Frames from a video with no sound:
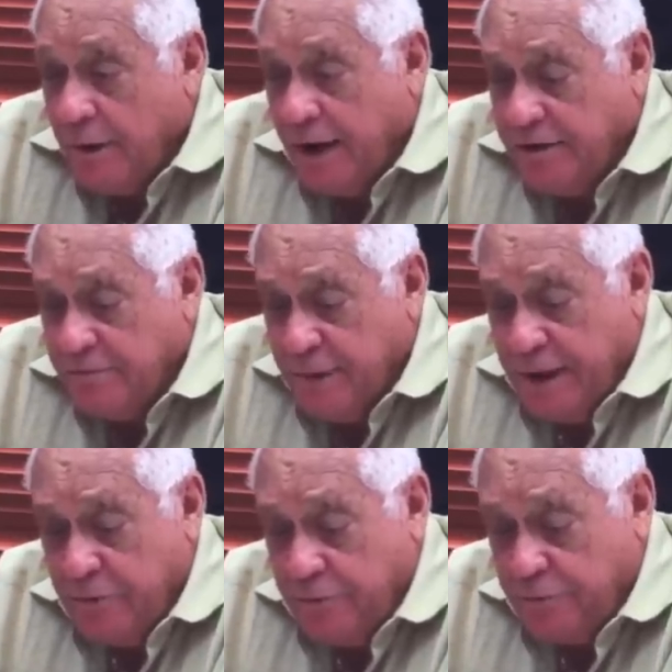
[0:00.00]
Part of
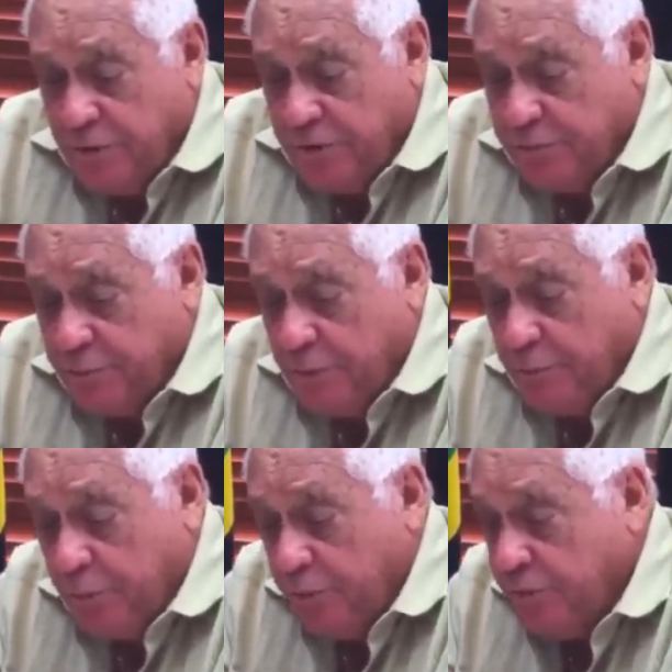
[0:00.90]
my own
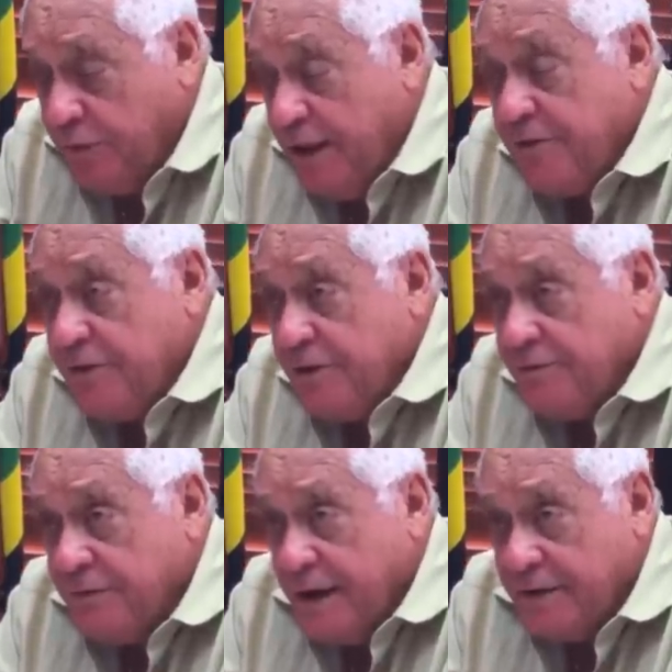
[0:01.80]
approach lies in the
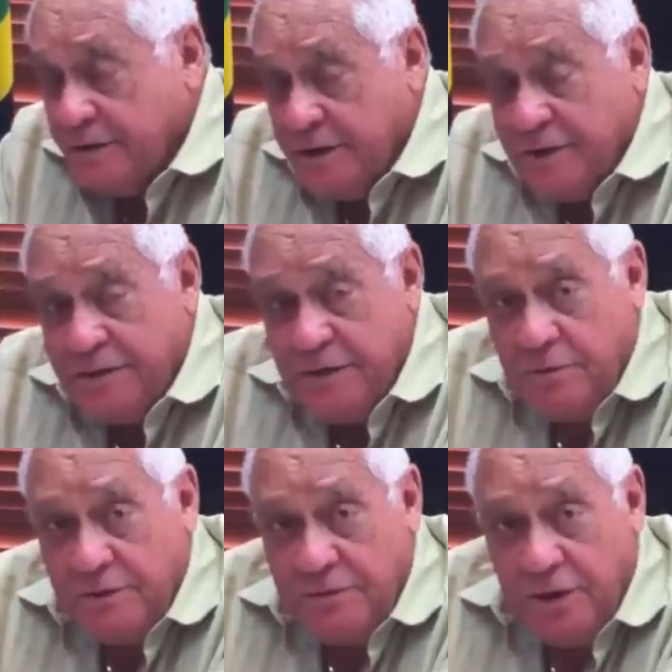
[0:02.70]
fact that I think
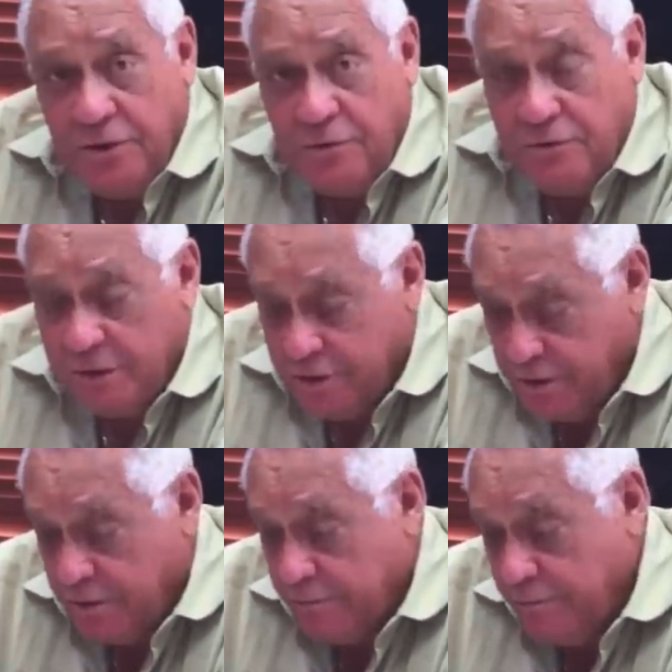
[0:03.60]
we have not
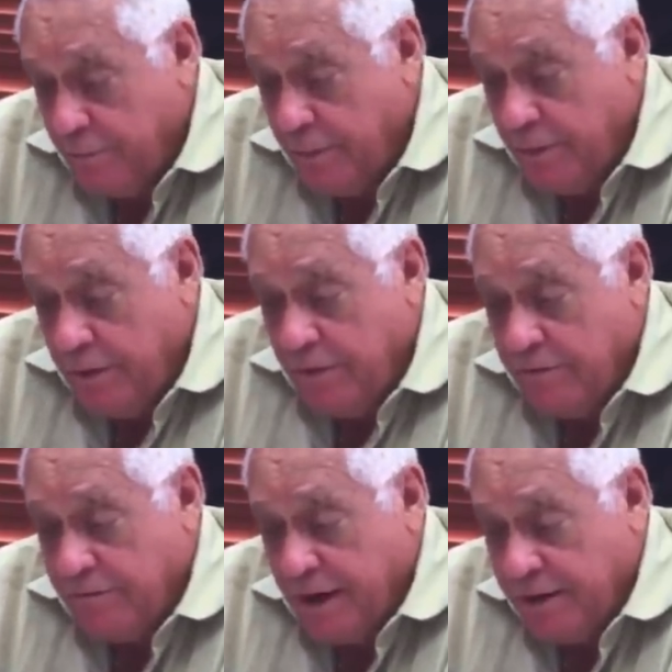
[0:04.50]
overcome
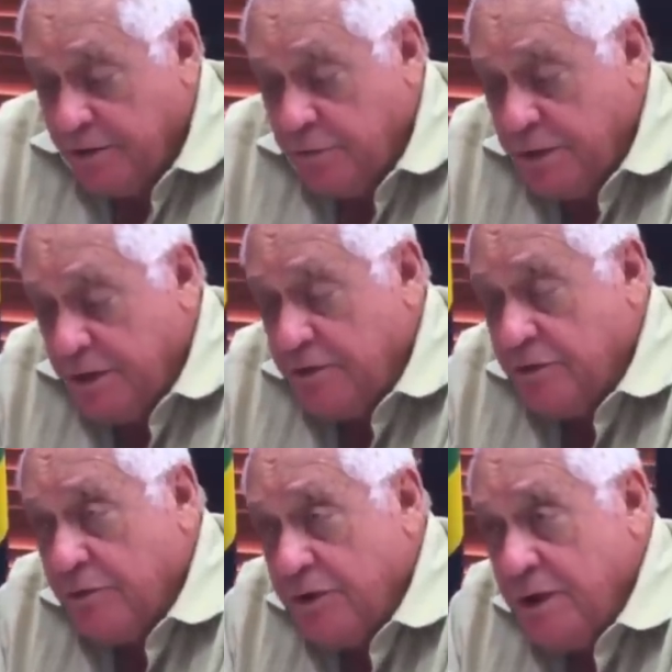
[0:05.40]
the fact that we need
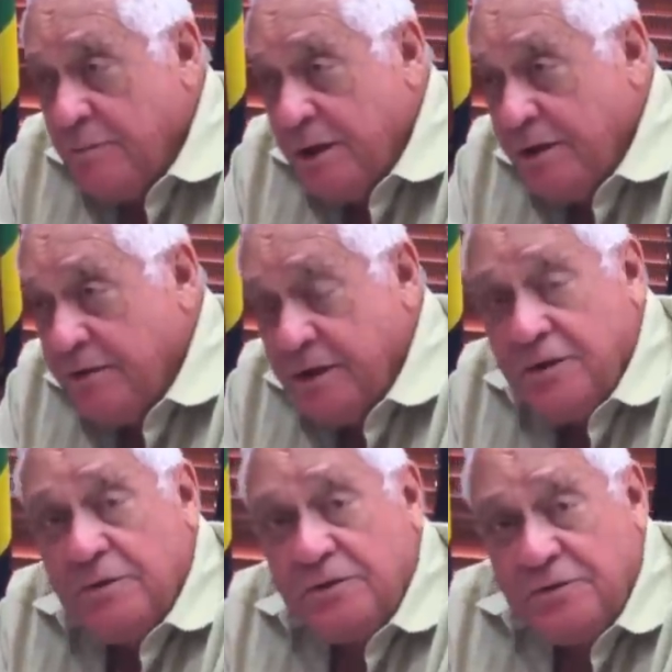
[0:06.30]
to rehabilitate
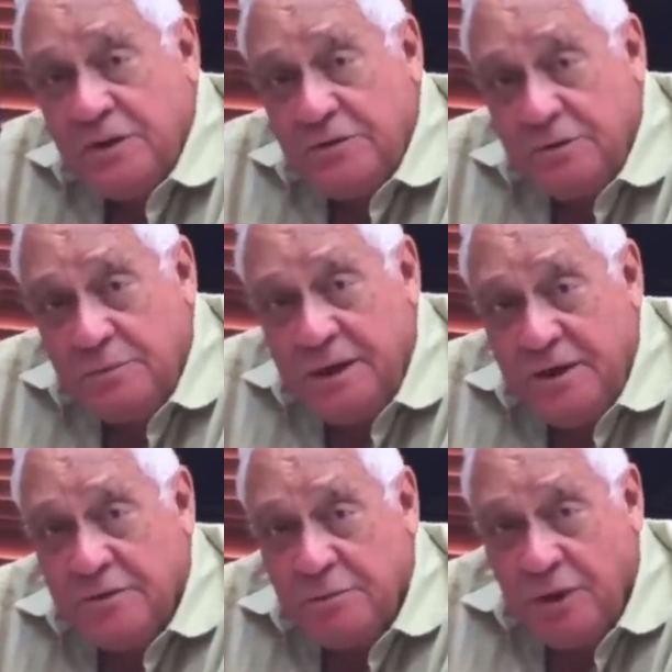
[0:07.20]
ourselves from an
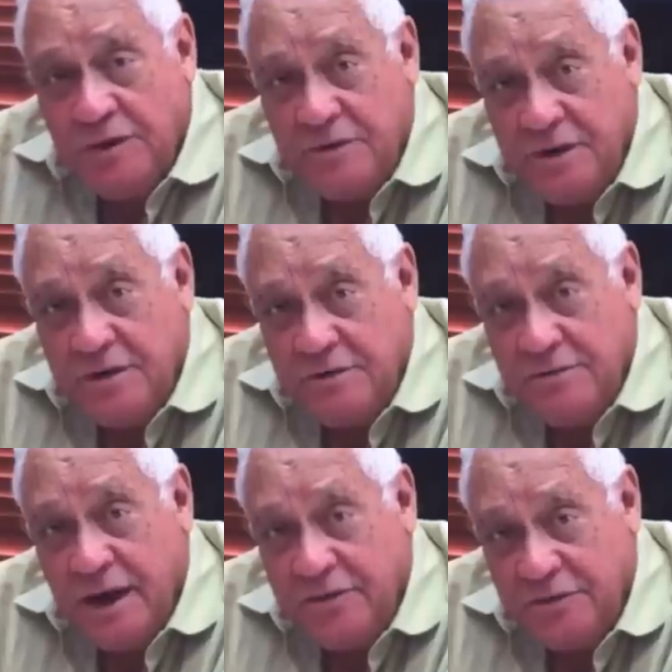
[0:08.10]

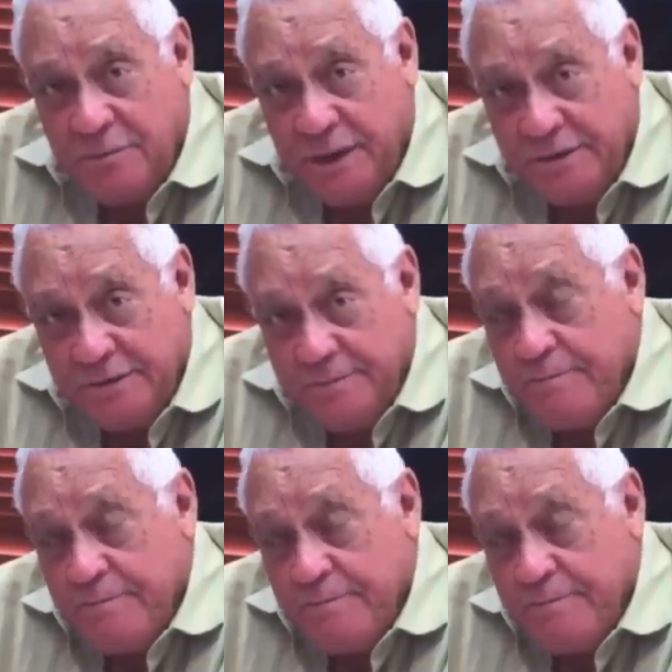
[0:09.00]
exploitative aspect